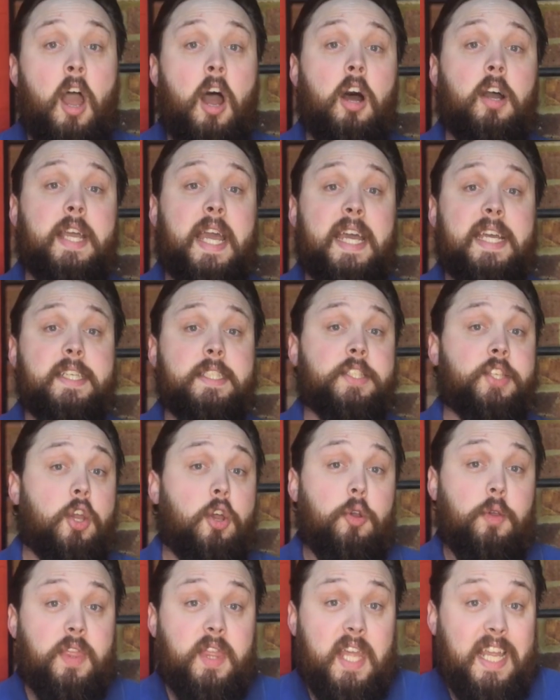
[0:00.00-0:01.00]
Okay,
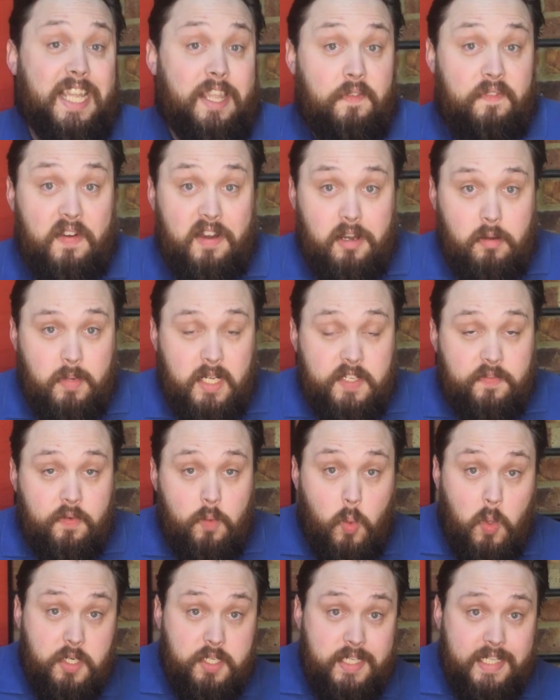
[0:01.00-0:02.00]
so thank you very much
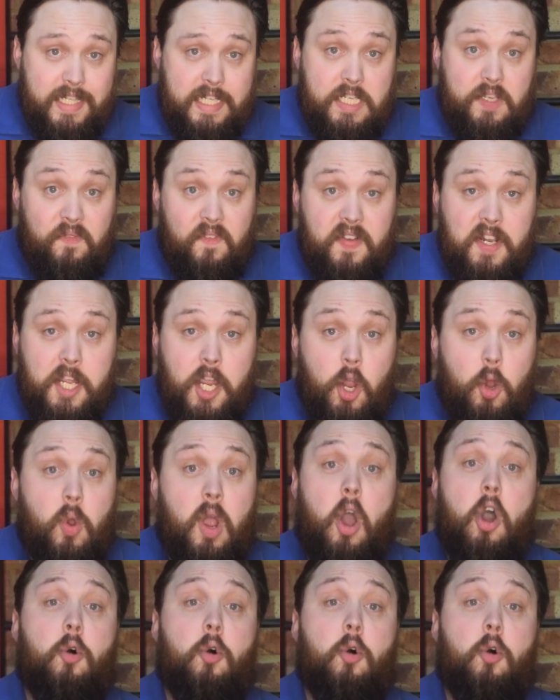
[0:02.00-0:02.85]
for watching this video.